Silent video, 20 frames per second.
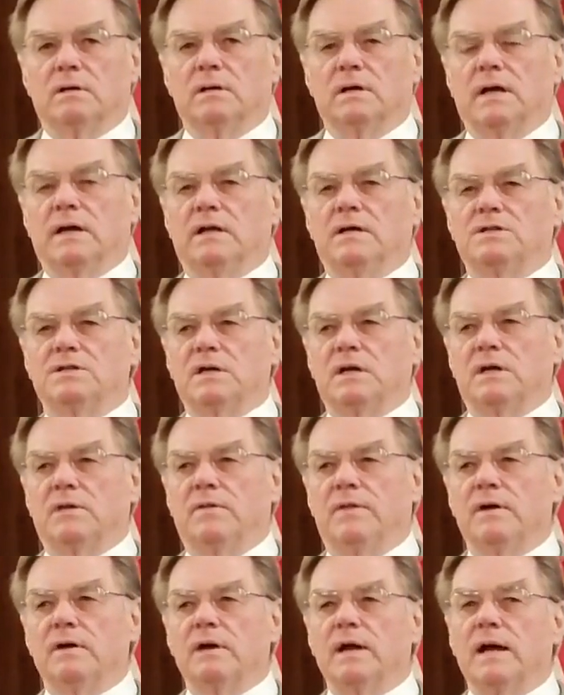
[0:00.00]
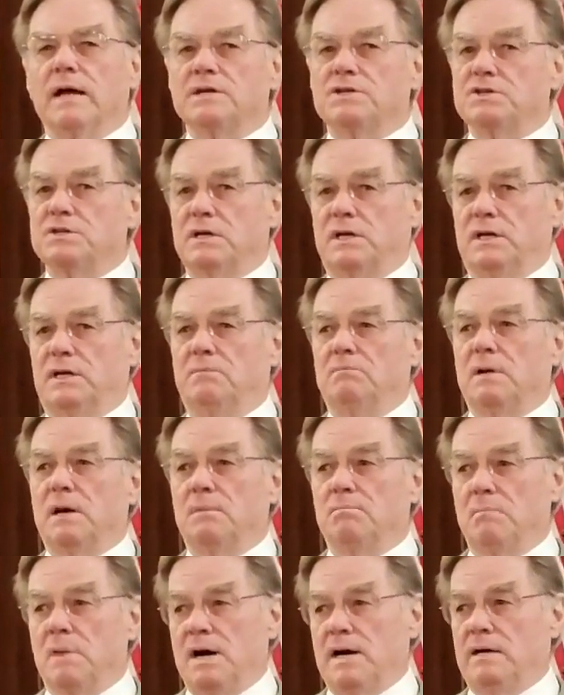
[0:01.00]
And he said, "They're not sitting by
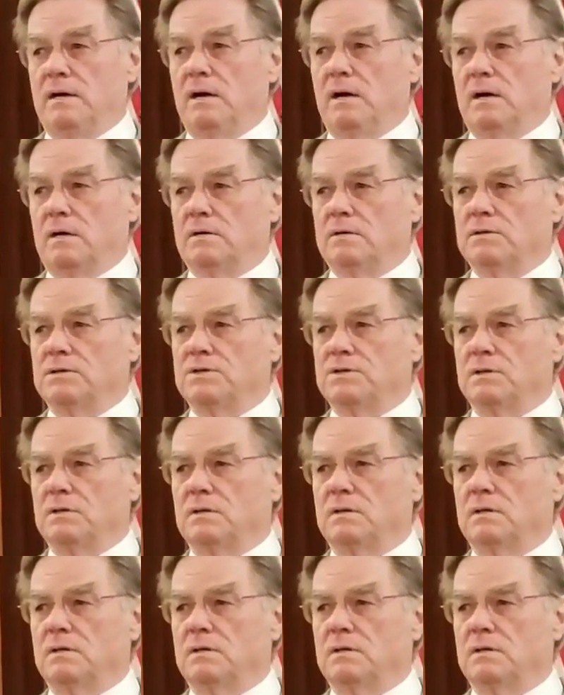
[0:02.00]
my daughters."